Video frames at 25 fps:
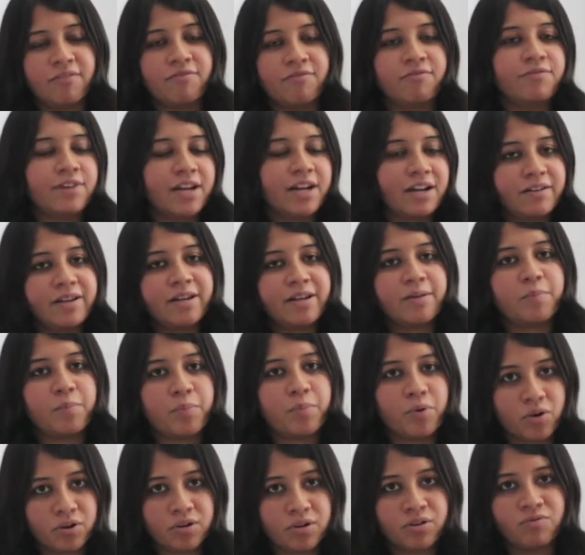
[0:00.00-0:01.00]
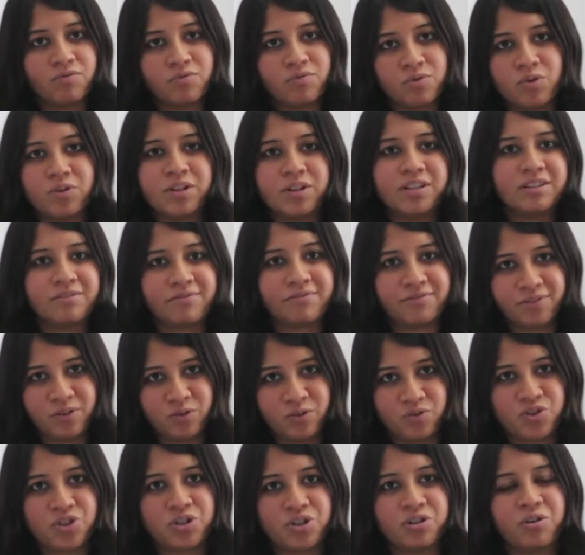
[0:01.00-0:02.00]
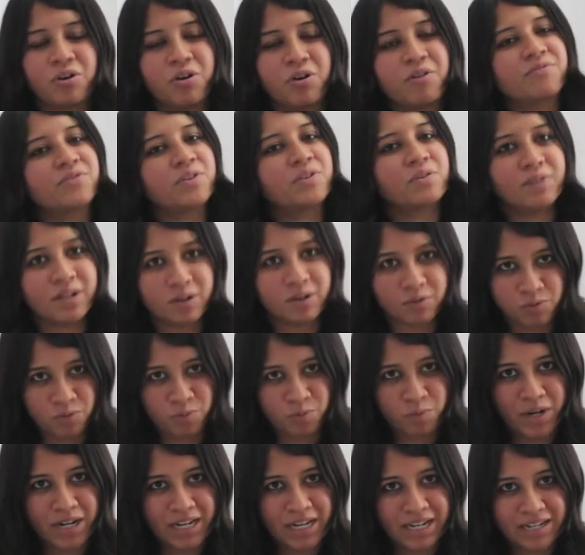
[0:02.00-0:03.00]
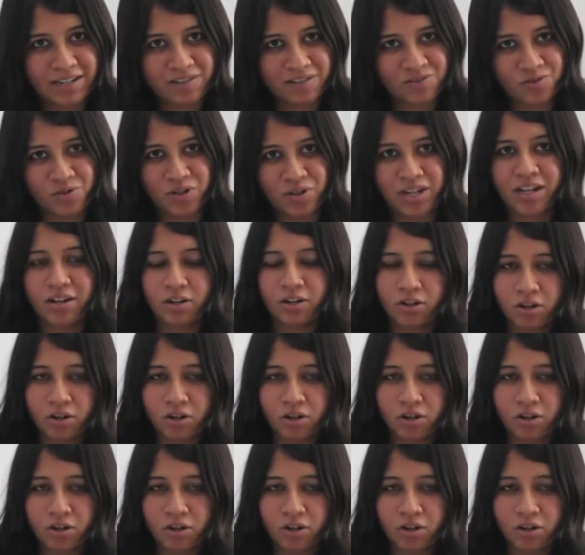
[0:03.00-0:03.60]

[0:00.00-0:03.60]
a very important role in the future of the recruitment industry,